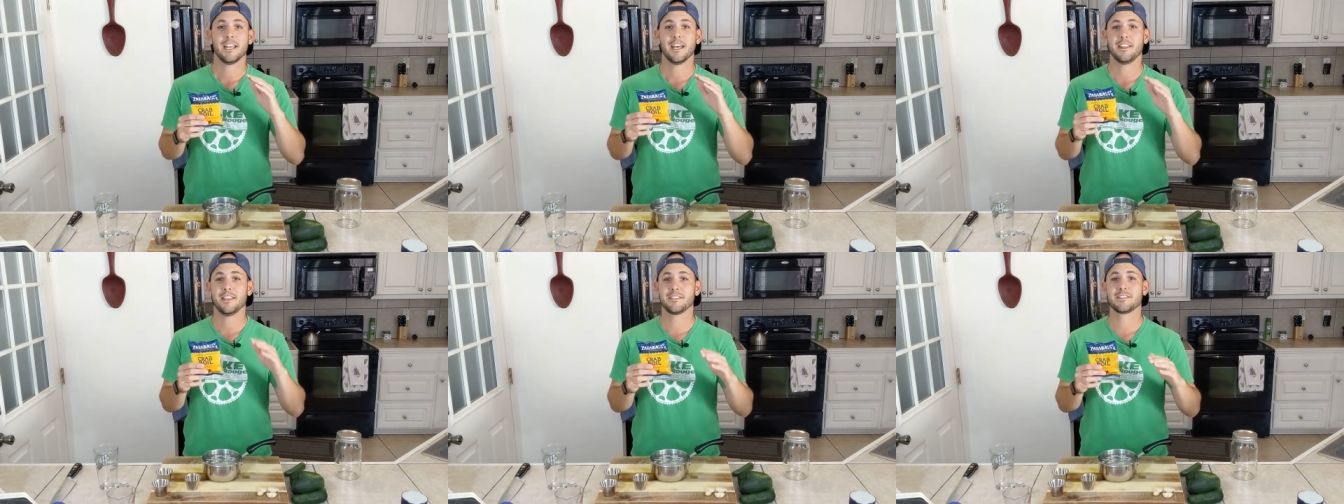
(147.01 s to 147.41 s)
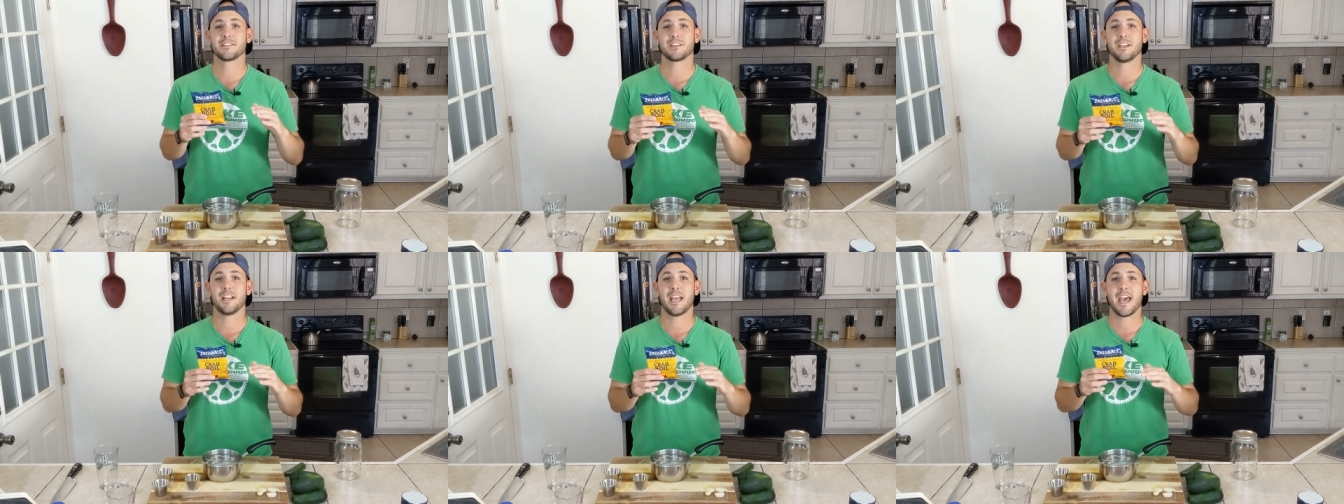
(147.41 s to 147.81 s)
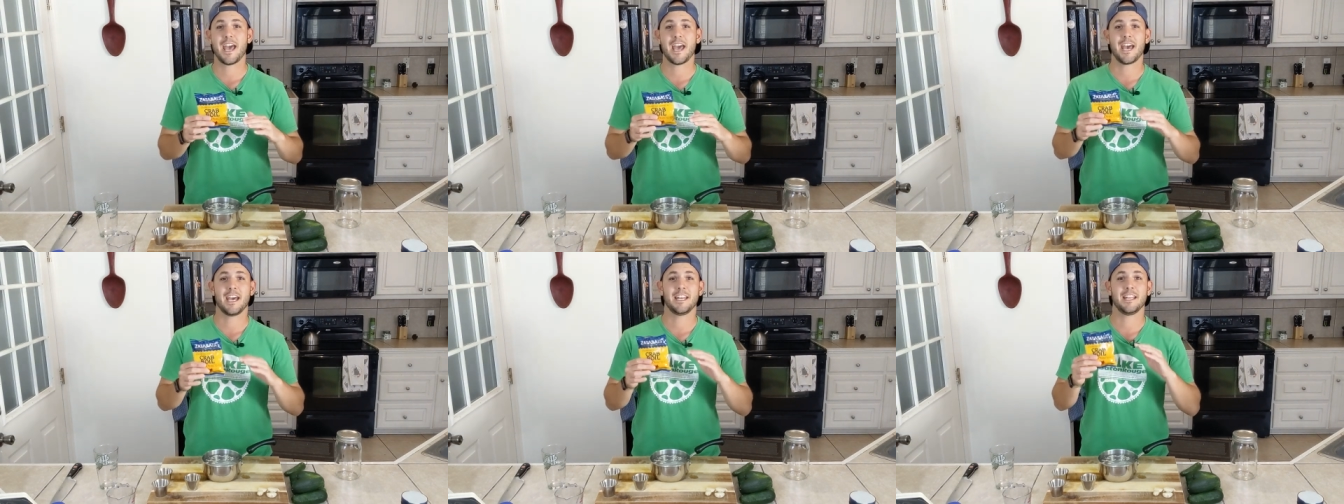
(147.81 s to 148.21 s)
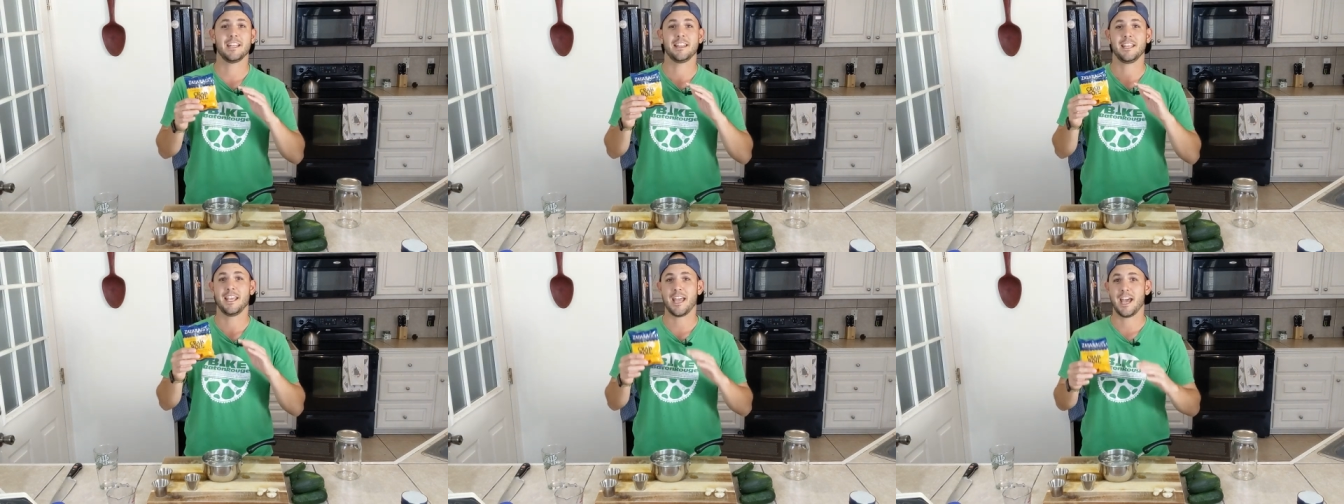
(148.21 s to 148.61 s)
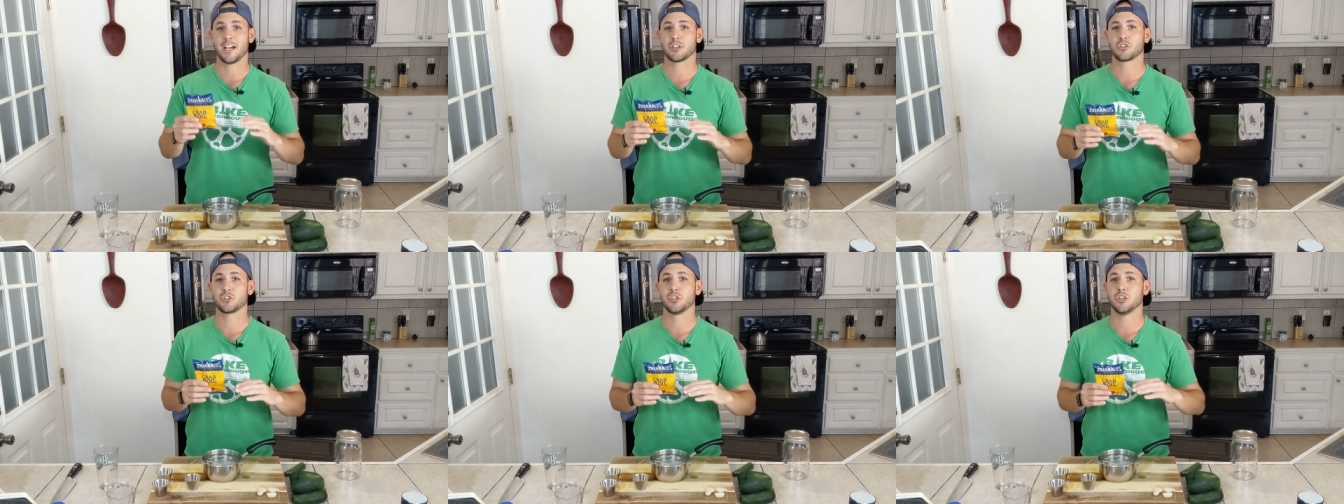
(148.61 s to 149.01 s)
Now this is gonna add the
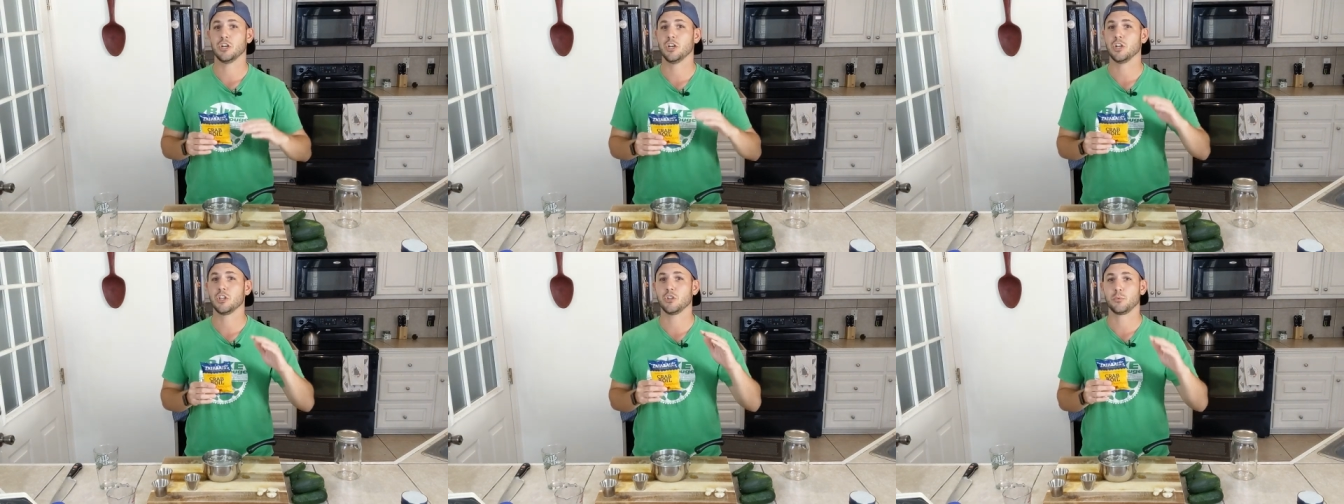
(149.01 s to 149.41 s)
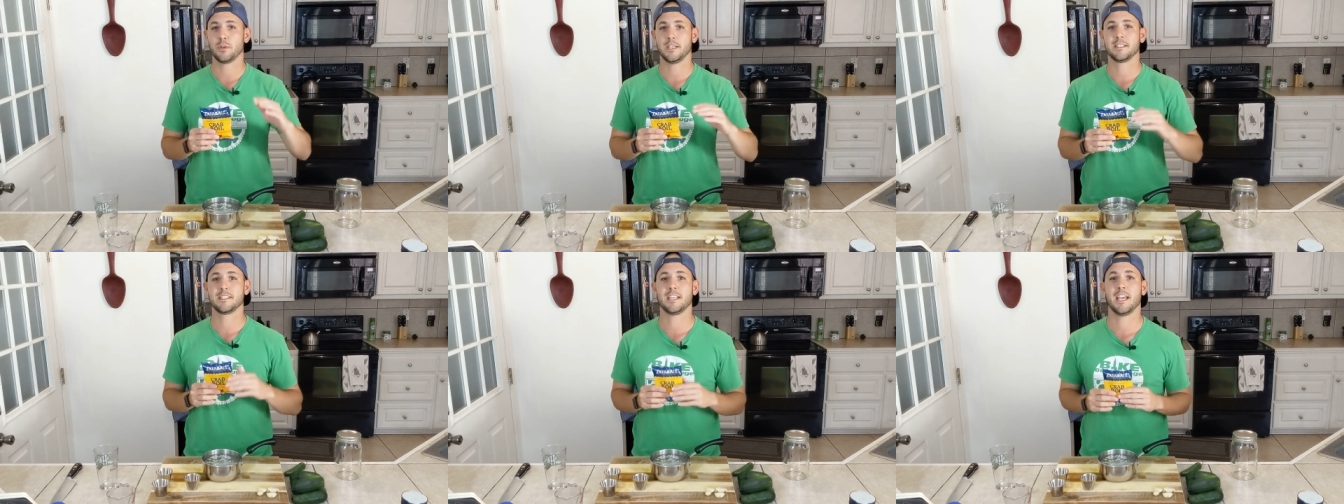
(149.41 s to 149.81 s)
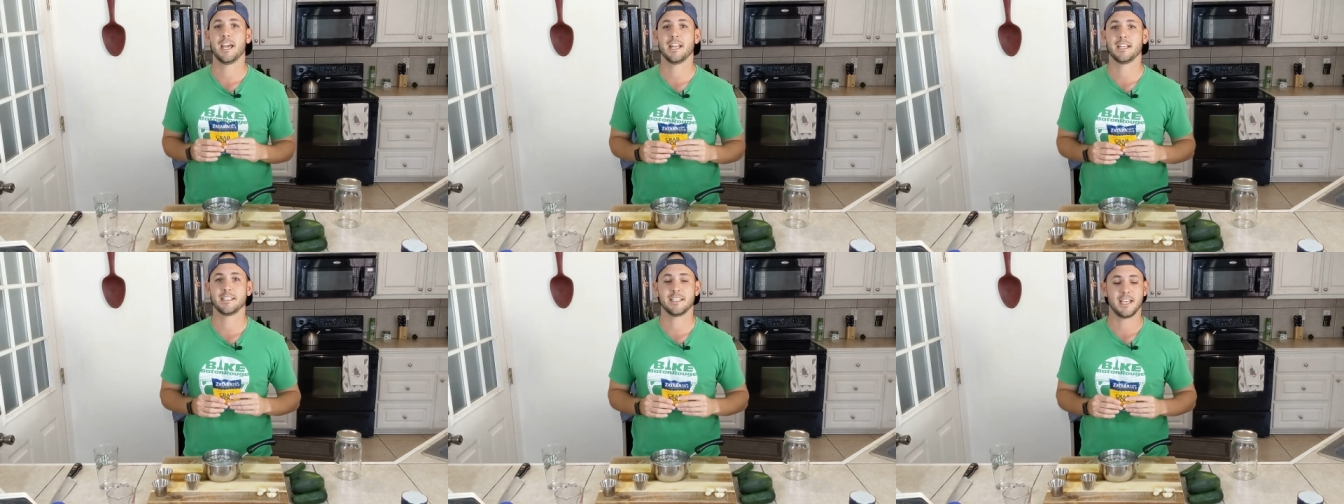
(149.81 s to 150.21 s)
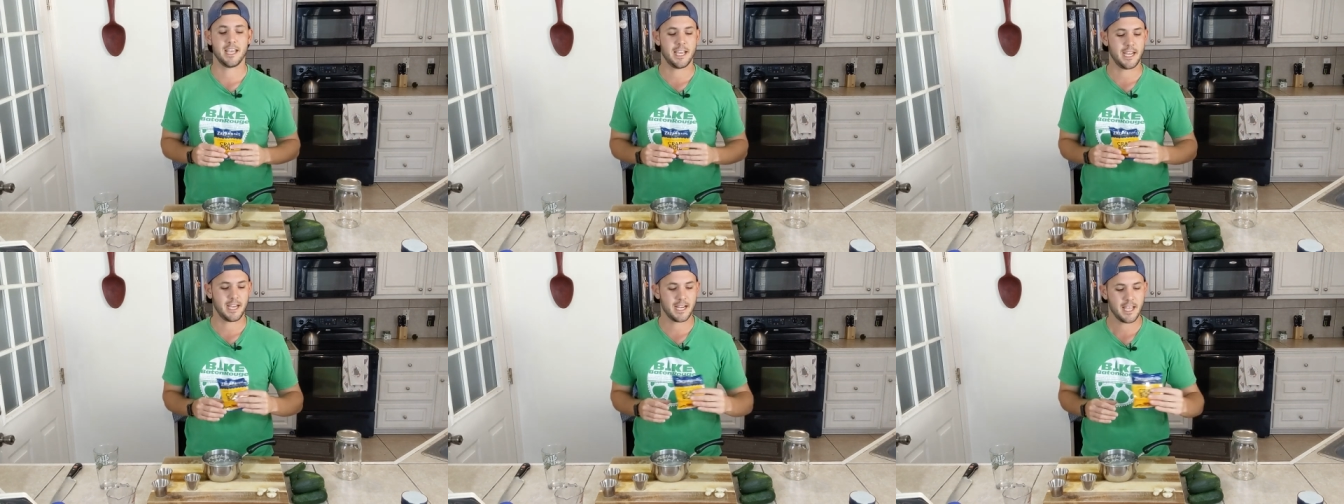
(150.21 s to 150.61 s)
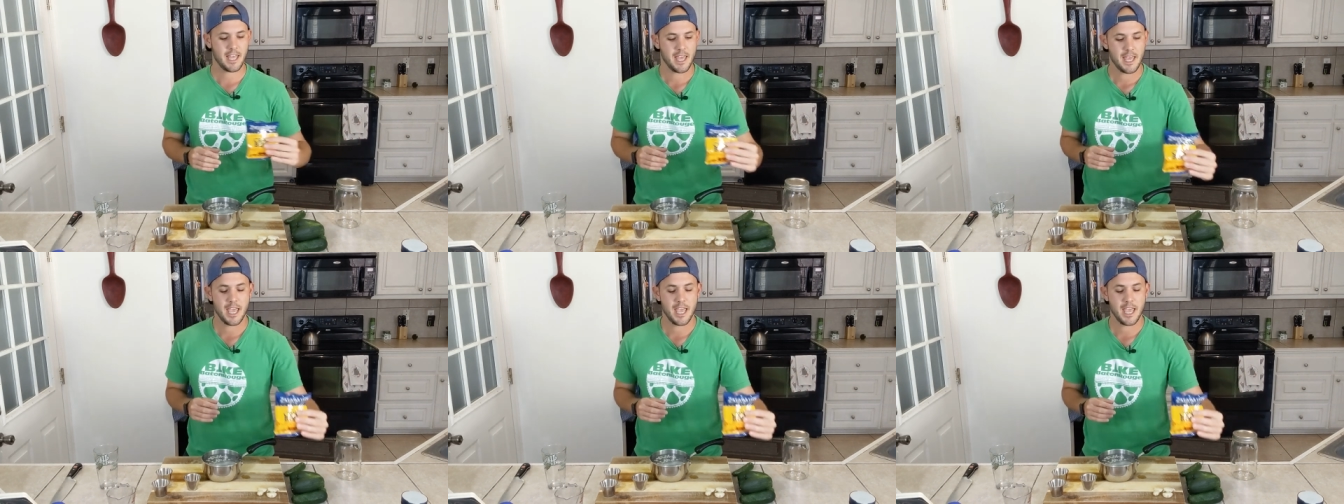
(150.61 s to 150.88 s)
extra Louisiana tang